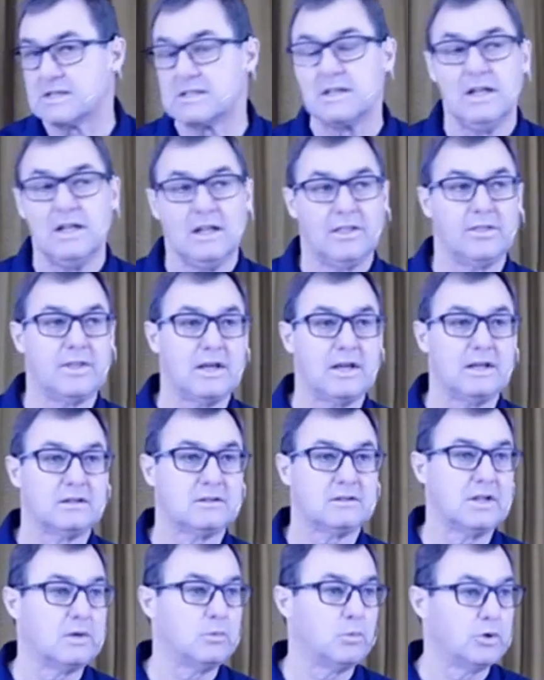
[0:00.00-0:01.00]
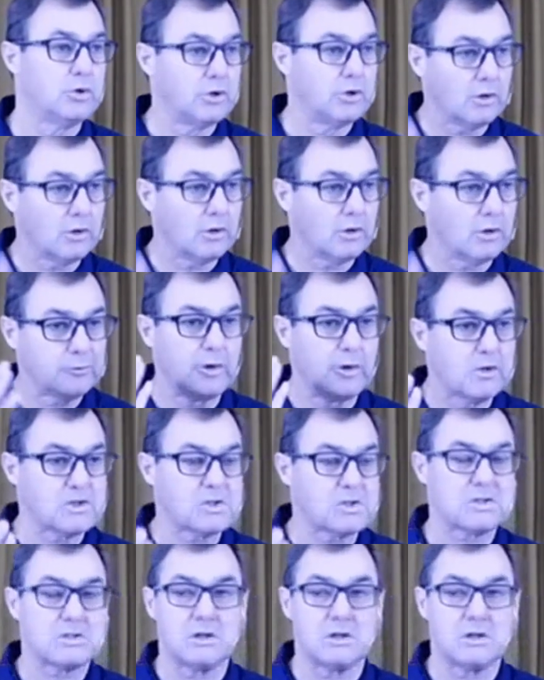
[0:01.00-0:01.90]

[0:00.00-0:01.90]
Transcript: that they were not focused on